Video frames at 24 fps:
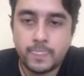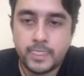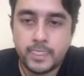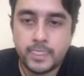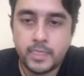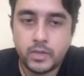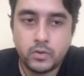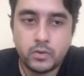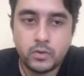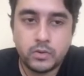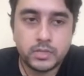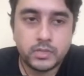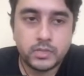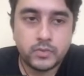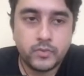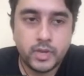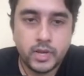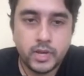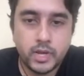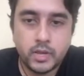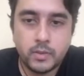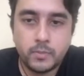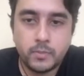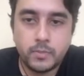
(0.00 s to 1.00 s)
there's a
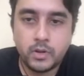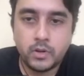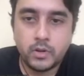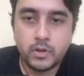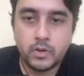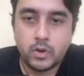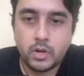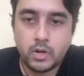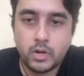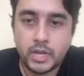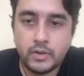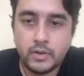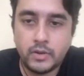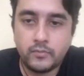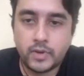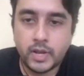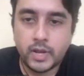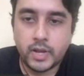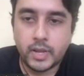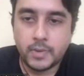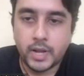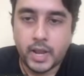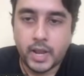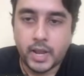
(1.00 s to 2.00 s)
variable called
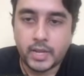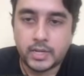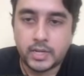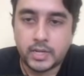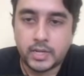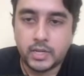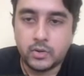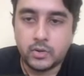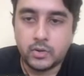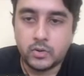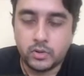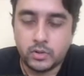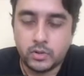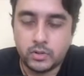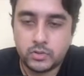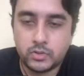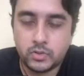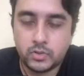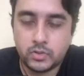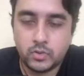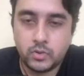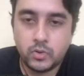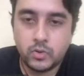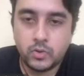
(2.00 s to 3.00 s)
in-frame likelihood.
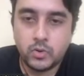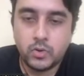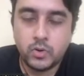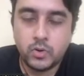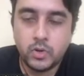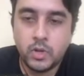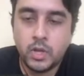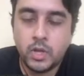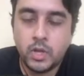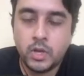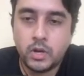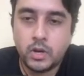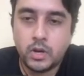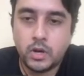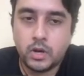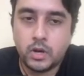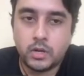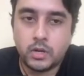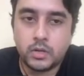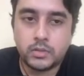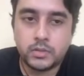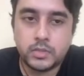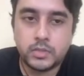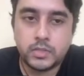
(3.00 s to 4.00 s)
So
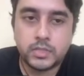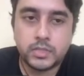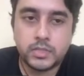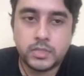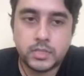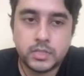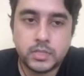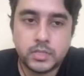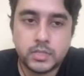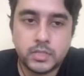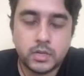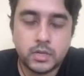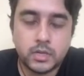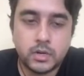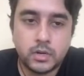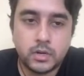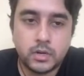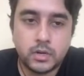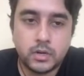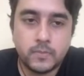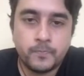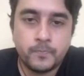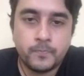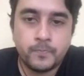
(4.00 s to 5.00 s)
this is
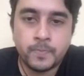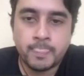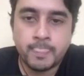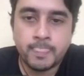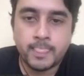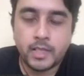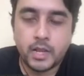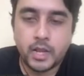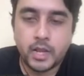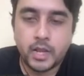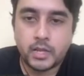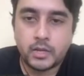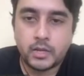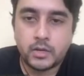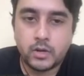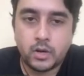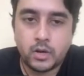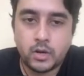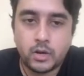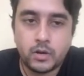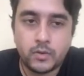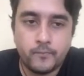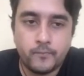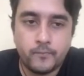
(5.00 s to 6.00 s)

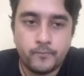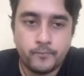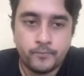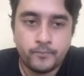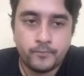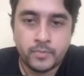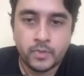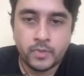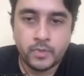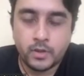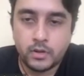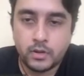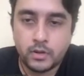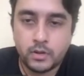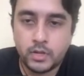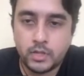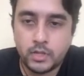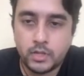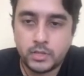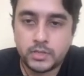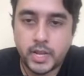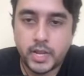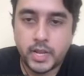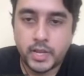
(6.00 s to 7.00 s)

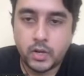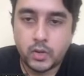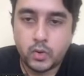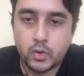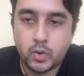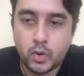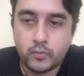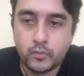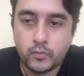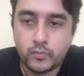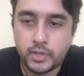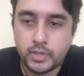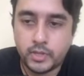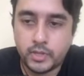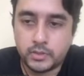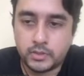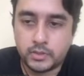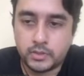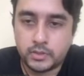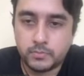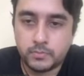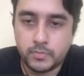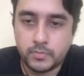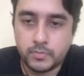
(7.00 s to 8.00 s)
it's like a
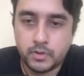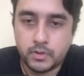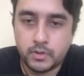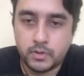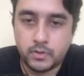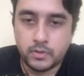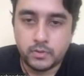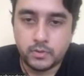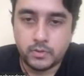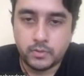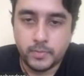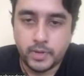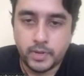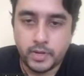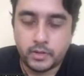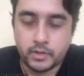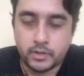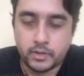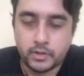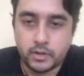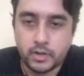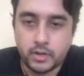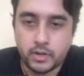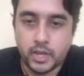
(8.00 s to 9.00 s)
confidence
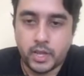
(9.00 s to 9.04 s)
meter.